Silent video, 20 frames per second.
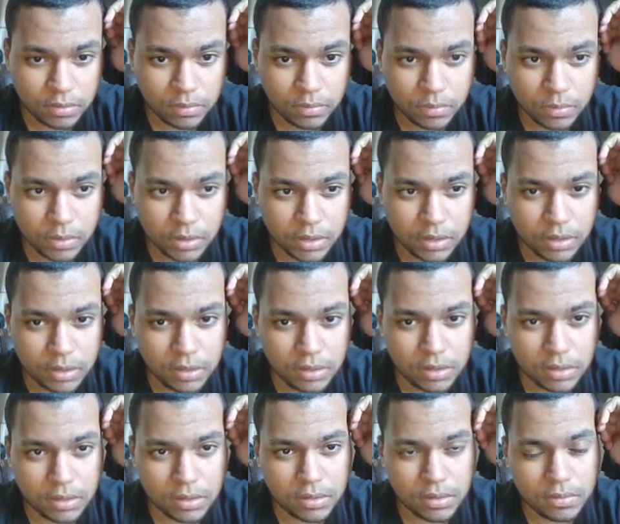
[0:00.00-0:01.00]
where
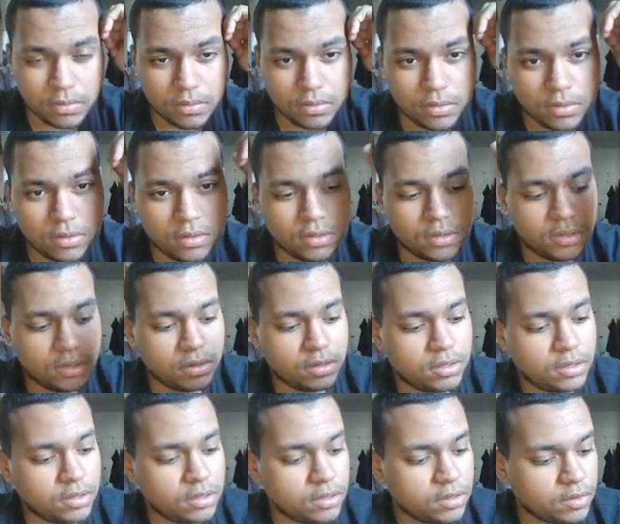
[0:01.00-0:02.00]
look, you can just
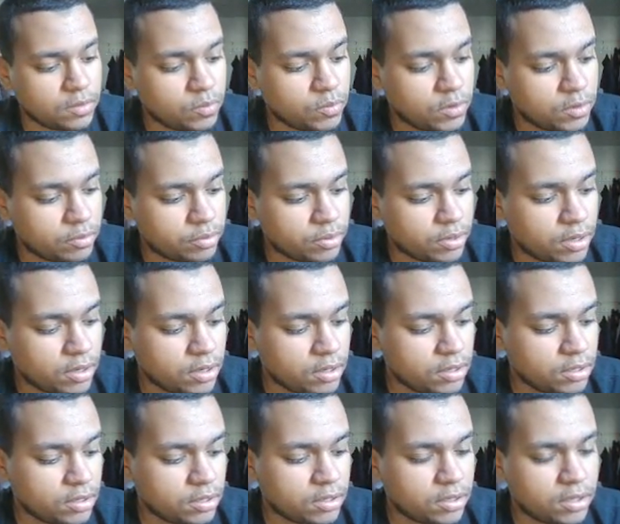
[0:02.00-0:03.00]
see some winning products,